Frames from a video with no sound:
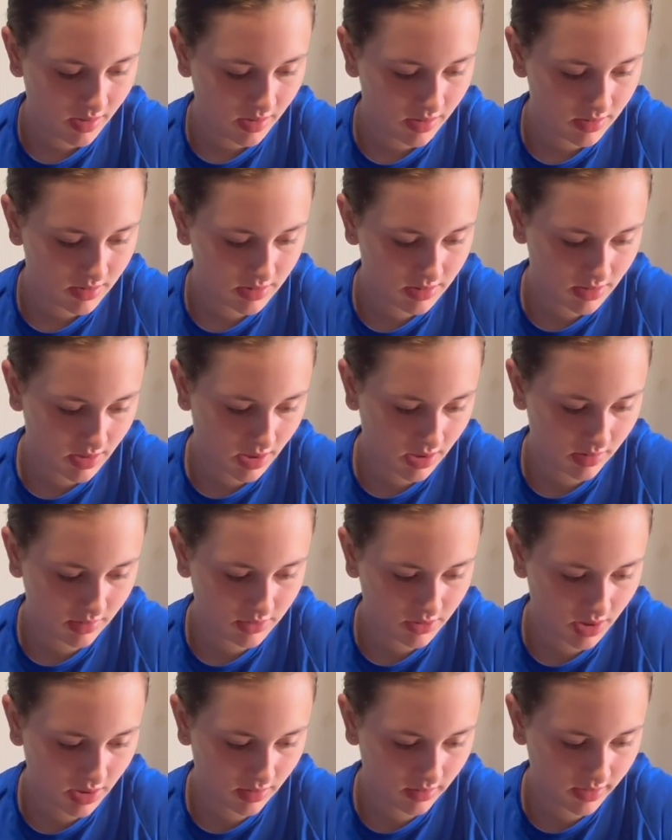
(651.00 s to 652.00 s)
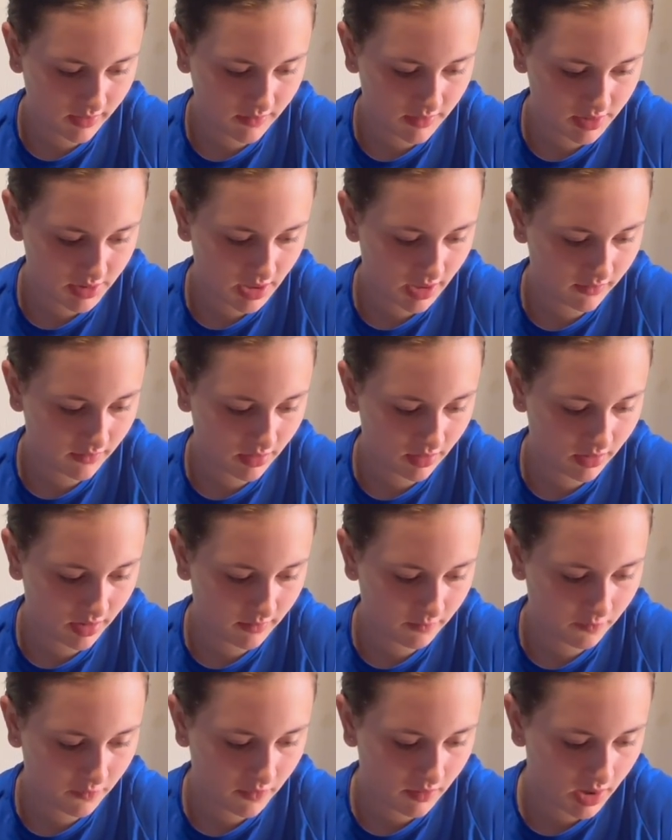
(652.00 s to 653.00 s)
Just kind of try to leave the shaving cream
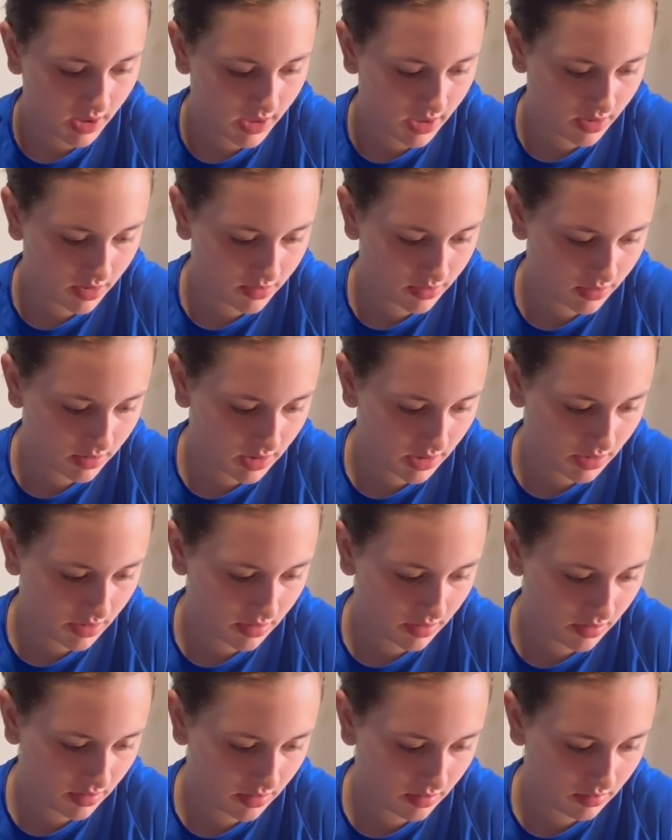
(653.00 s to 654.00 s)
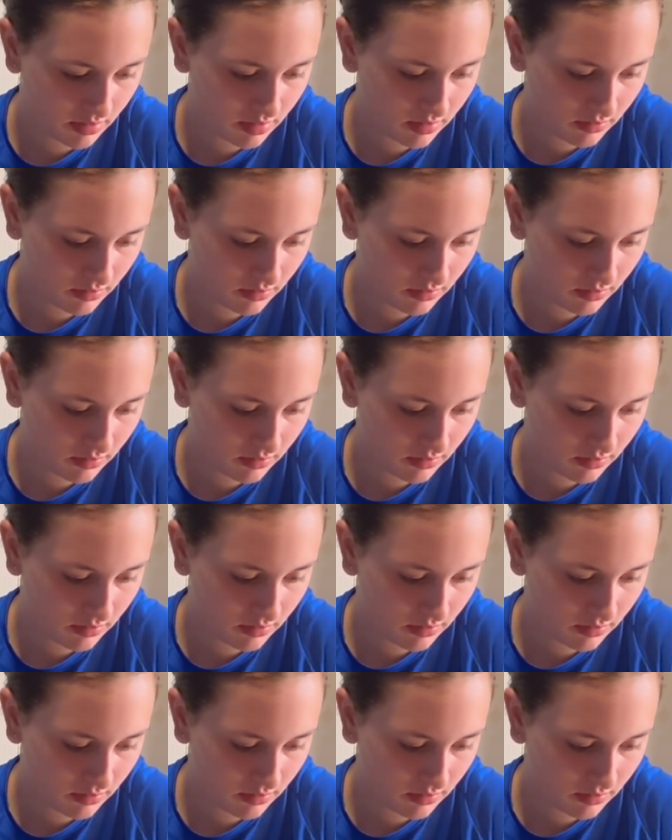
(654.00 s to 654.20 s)
flat underneath it.